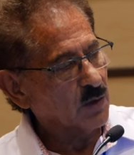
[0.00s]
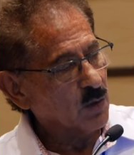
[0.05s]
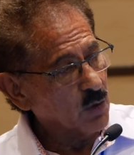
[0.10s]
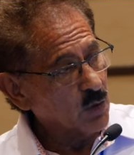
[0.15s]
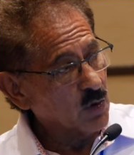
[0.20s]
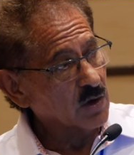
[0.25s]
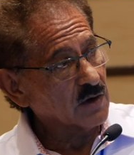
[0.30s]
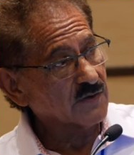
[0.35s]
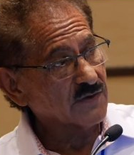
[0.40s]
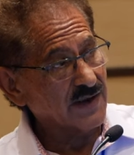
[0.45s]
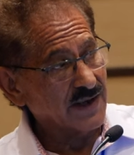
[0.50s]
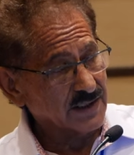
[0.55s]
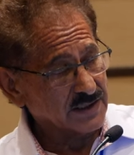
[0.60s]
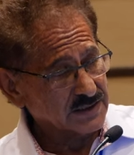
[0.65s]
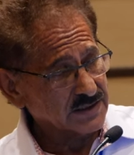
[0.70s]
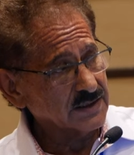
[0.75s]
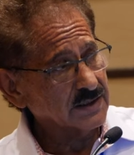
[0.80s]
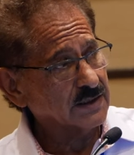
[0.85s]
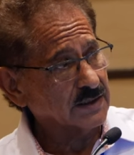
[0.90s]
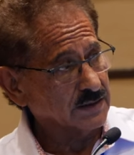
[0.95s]
or
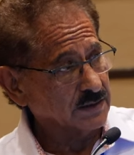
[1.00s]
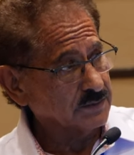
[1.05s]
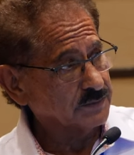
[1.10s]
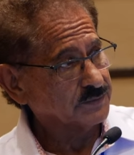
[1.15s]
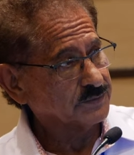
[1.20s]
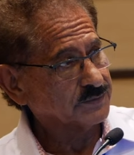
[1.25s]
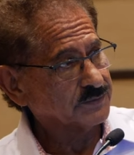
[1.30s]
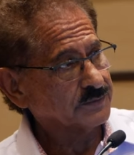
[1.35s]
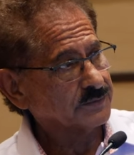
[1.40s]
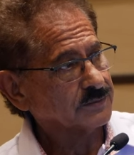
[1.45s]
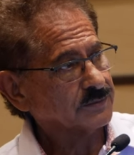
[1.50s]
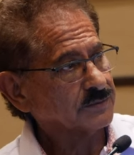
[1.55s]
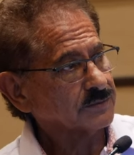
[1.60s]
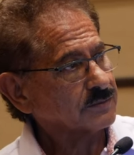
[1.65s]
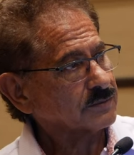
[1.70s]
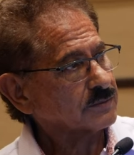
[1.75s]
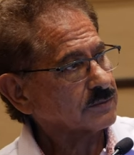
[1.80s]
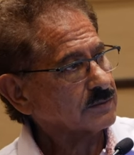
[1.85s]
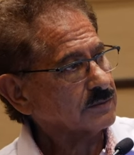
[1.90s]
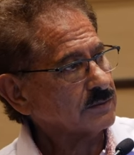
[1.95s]
vaccine
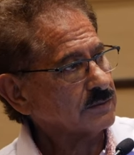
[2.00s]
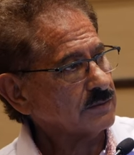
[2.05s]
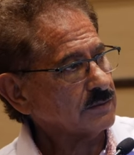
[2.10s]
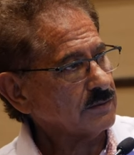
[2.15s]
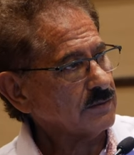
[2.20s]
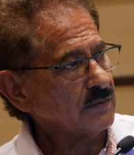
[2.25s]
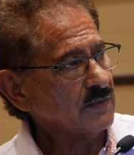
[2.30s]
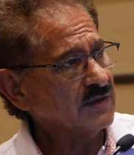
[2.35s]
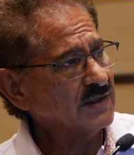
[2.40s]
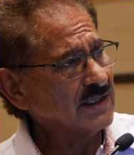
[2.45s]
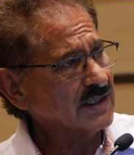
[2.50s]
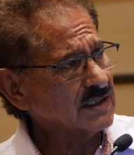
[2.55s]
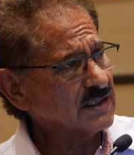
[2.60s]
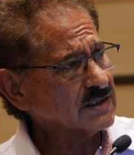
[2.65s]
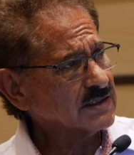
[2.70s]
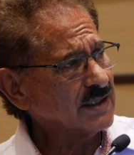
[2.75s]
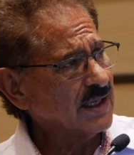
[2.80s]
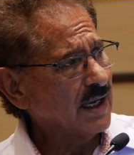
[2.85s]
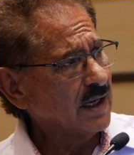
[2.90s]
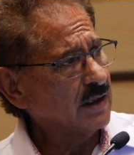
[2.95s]
that is
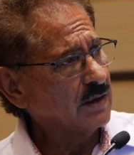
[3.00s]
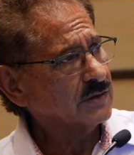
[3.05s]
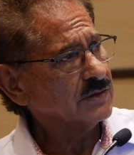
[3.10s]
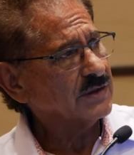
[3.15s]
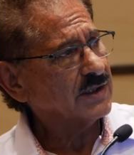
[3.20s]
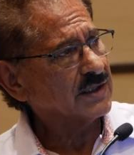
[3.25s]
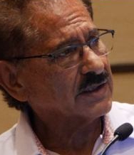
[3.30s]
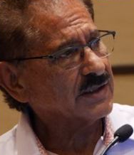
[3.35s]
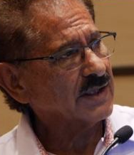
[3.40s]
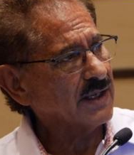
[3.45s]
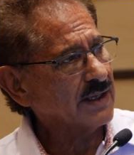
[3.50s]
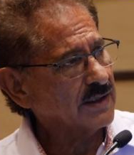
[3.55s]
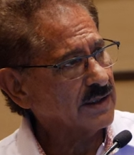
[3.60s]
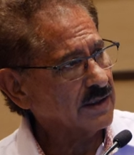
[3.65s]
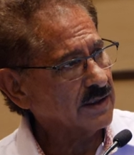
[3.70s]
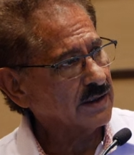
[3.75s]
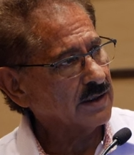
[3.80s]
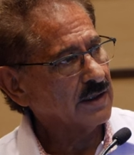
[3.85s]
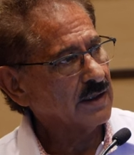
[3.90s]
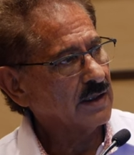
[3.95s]
now
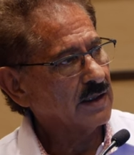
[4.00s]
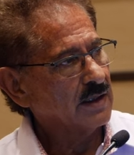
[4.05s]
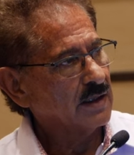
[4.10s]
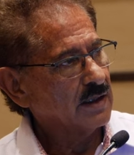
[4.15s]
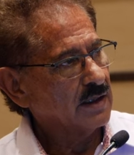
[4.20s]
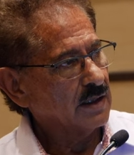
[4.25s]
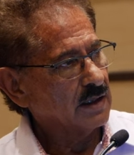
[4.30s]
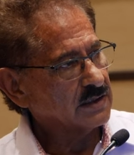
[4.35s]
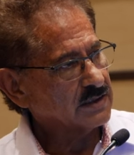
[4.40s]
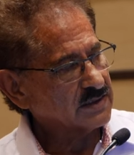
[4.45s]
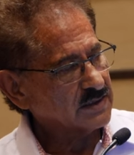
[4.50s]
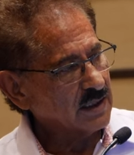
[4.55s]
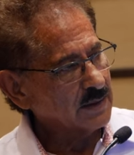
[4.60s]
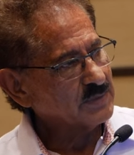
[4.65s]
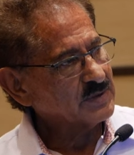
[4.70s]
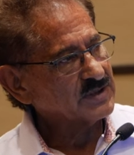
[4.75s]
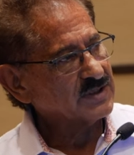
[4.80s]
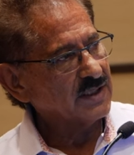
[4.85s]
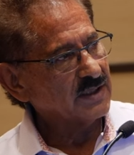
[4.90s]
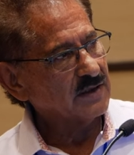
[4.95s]
dictating a
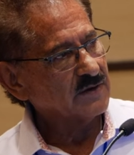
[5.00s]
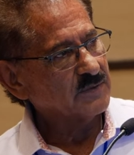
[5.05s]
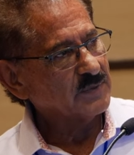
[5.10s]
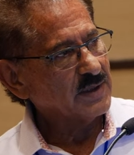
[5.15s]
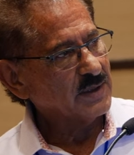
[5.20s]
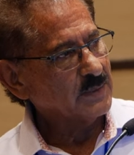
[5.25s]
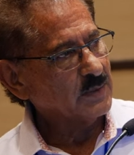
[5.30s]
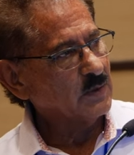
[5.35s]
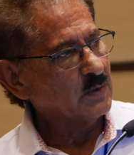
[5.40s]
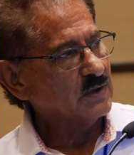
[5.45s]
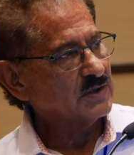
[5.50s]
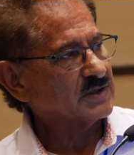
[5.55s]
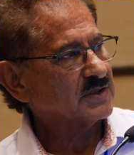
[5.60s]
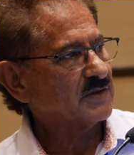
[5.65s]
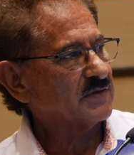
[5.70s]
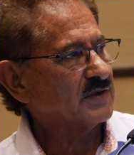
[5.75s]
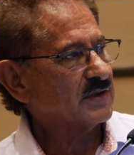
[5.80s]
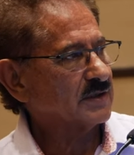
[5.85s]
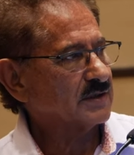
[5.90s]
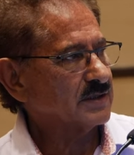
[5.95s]
subset of people with
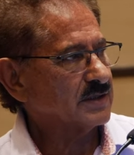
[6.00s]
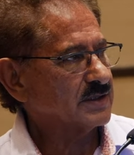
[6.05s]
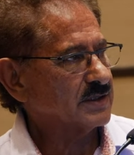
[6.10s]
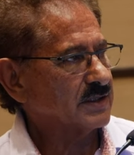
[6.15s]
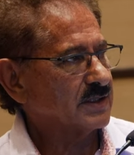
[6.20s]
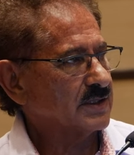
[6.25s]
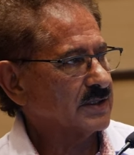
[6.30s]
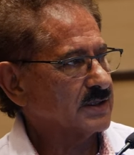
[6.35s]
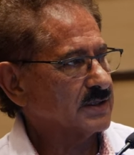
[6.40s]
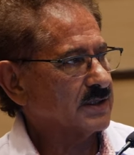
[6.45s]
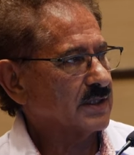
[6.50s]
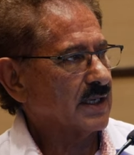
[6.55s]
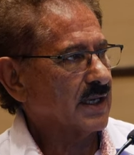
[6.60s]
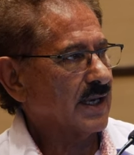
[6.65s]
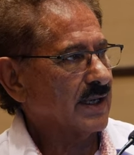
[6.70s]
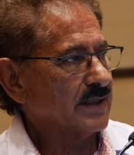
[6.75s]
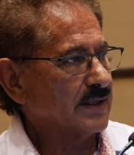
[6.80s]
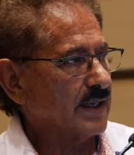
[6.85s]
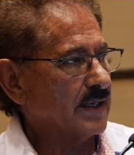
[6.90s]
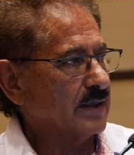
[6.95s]
severe disease,
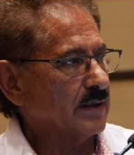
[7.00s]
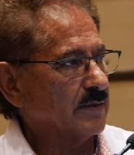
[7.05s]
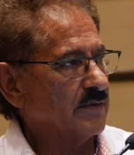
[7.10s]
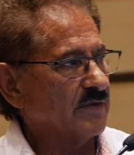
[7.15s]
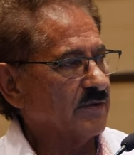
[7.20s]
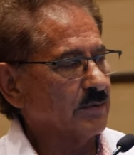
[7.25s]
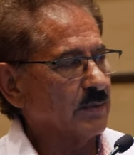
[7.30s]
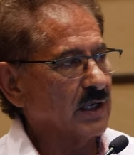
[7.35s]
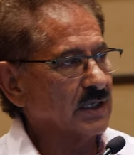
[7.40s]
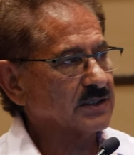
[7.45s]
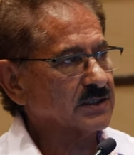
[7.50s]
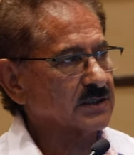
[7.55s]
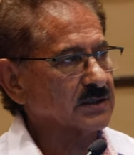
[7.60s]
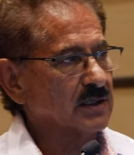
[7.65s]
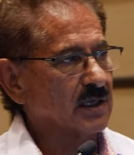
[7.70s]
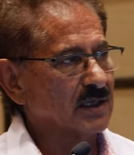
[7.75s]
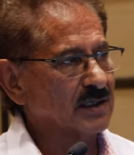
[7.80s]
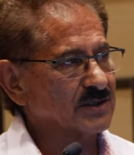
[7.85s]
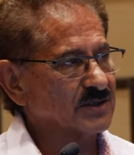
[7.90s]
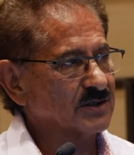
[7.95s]
and then a much
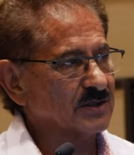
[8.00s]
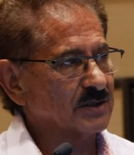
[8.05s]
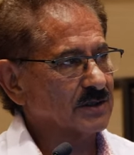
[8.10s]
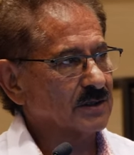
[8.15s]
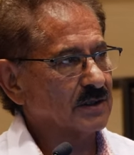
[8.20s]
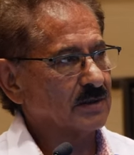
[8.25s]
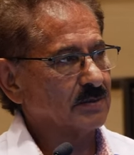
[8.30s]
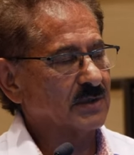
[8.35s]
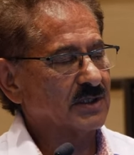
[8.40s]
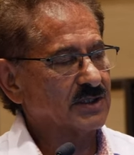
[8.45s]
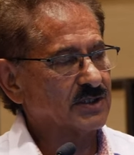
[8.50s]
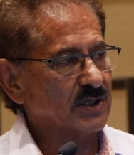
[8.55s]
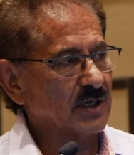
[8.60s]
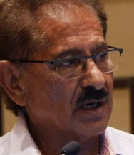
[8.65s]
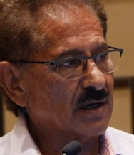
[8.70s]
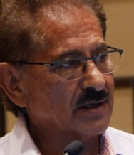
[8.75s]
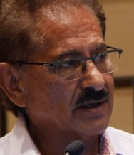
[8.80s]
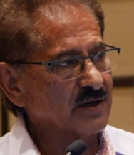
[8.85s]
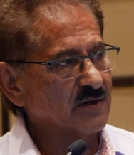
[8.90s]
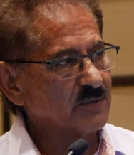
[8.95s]
larger
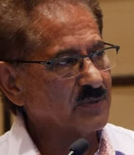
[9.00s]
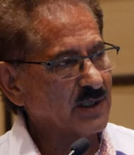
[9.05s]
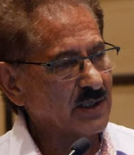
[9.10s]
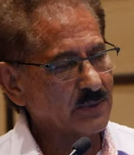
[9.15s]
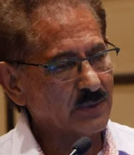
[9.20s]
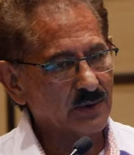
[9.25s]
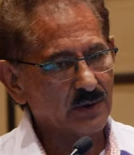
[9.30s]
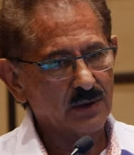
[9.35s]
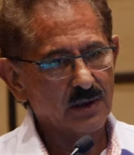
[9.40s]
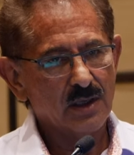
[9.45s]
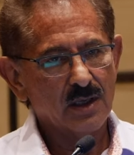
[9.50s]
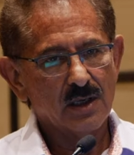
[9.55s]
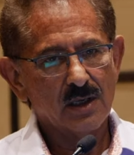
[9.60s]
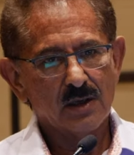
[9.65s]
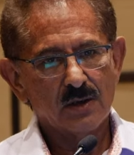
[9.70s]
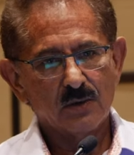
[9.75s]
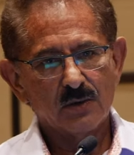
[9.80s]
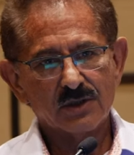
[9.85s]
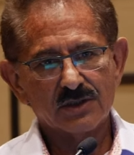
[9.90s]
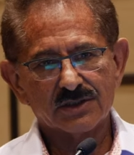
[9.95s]
majority of people
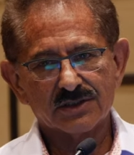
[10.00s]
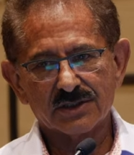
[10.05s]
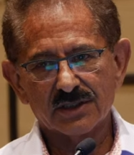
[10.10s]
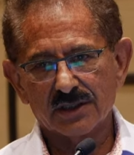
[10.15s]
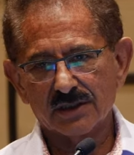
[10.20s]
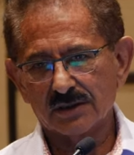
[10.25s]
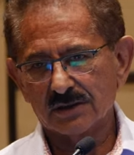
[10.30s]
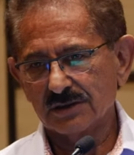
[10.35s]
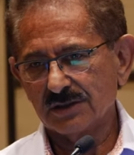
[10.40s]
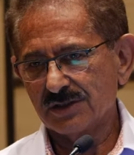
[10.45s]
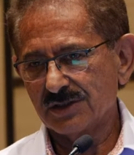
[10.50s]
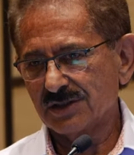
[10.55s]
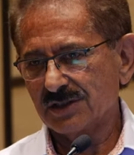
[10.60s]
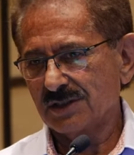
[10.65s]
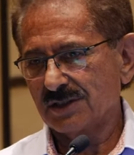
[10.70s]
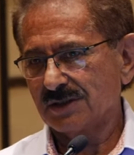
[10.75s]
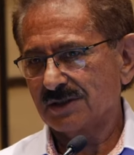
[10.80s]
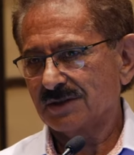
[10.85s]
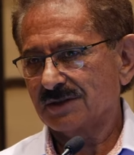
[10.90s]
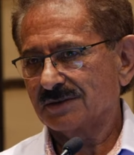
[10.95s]
with subtle
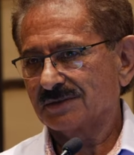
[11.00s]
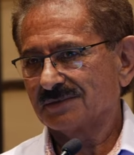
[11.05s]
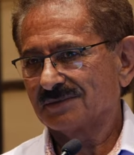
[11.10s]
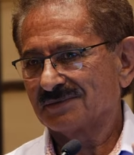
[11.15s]
disease.